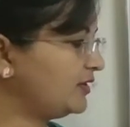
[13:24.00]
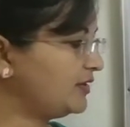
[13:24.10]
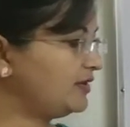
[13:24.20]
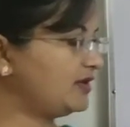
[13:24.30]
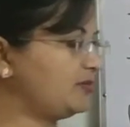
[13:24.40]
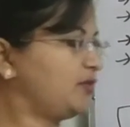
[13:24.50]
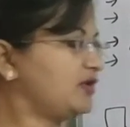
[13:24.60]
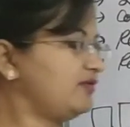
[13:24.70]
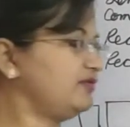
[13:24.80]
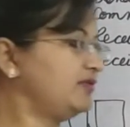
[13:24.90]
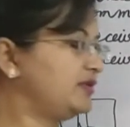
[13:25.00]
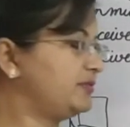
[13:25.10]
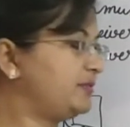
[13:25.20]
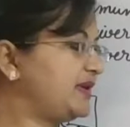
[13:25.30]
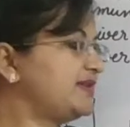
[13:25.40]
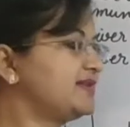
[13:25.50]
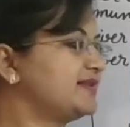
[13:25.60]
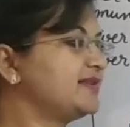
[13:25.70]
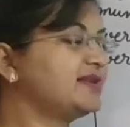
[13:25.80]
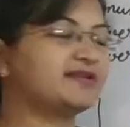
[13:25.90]
Number of bits
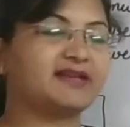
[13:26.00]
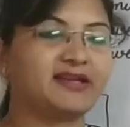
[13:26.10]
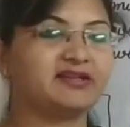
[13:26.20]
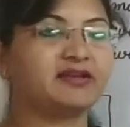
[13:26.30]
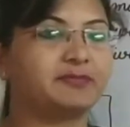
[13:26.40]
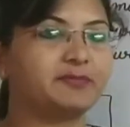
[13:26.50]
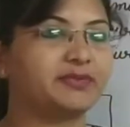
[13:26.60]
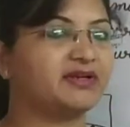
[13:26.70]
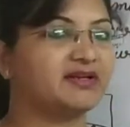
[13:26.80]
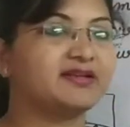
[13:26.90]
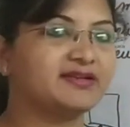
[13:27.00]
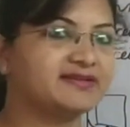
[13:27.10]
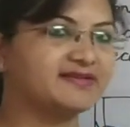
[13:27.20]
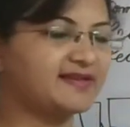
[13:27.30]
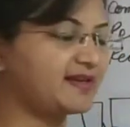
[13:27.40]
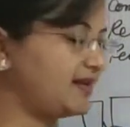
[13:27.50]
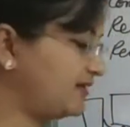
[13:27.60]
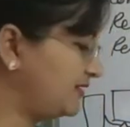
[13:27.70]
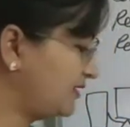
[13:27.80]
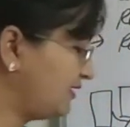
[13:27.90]
sent per second.
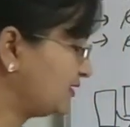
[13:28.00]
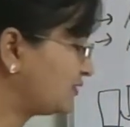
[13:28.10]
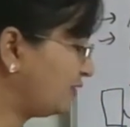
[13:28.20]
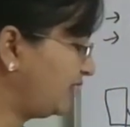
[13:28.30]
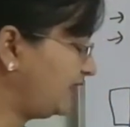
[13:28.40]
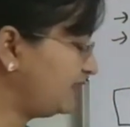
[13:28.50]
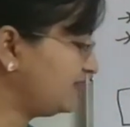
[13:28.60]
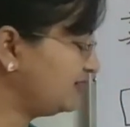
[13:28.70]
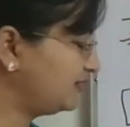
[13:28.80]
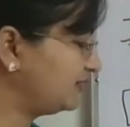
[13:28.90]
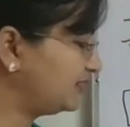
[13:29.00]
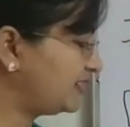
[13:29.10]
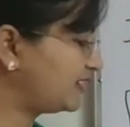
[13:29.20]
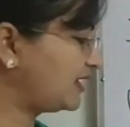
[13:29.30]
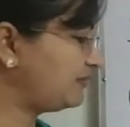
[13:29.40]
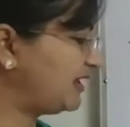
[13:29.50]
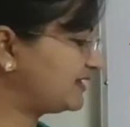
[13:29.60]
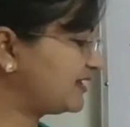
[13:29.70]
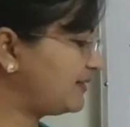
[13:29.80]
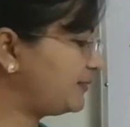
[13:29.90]
So here there can be
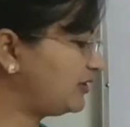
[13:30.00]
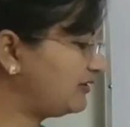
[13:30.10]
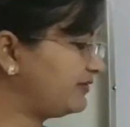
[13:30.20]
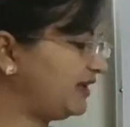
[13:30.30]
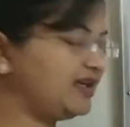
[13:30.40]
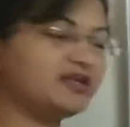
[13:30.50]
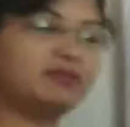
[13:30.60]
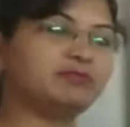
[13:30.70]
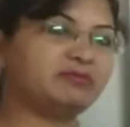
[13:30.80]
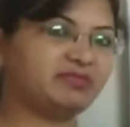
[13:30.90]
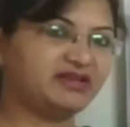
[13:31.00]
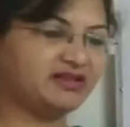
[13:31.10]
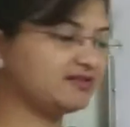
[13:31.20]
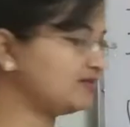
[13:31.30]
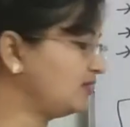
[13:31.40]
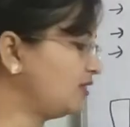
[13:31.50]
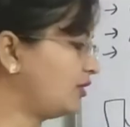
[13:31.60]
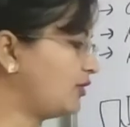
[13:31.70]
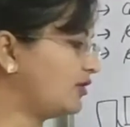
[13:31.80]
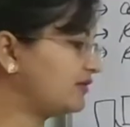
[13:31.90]
example of 8 Mbps
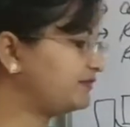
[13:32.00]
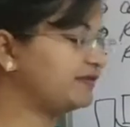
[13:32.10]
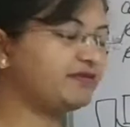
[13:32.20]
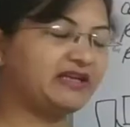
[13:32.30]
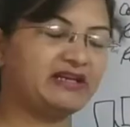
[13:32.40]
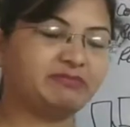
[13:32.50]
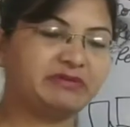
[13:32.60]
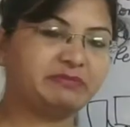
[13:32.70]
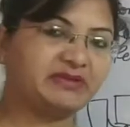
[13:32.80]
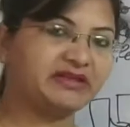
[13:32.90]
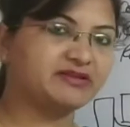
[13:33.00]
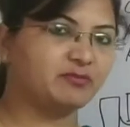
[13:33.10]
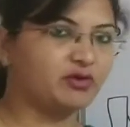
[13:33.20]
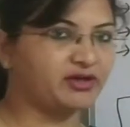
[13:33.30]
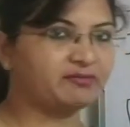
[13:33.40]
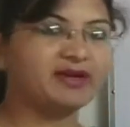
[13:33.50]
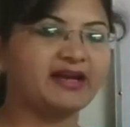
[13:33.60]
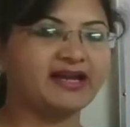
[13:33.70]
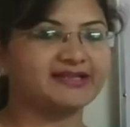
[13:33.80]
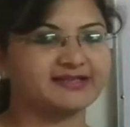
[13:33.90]
or 50 Mbps modem,
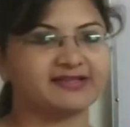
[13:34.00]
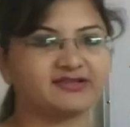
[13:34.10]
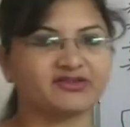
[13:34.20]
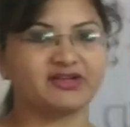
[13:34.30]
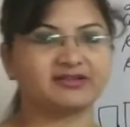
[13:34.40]
etc.